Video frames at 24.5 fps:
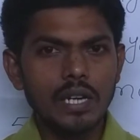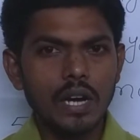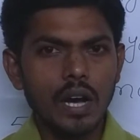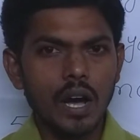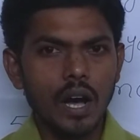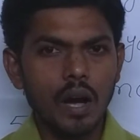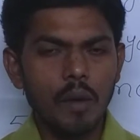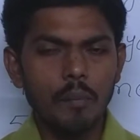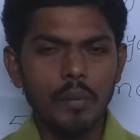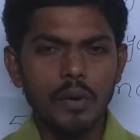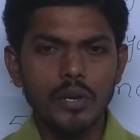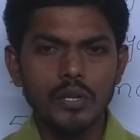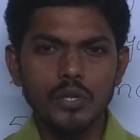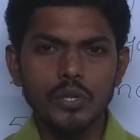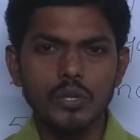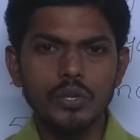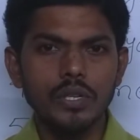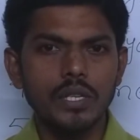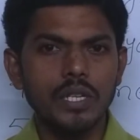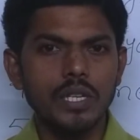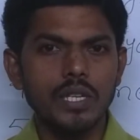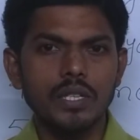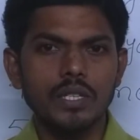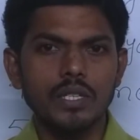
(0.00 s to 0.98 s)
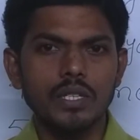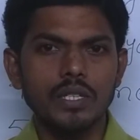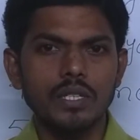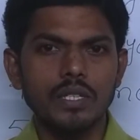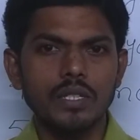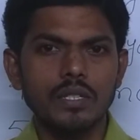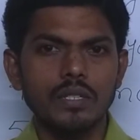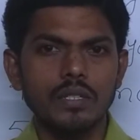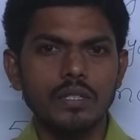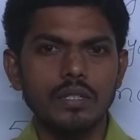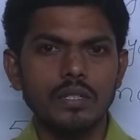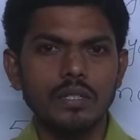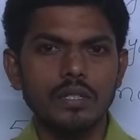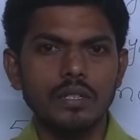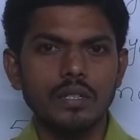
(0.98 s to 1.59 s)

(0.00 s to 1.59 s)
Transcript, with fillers: opportunities.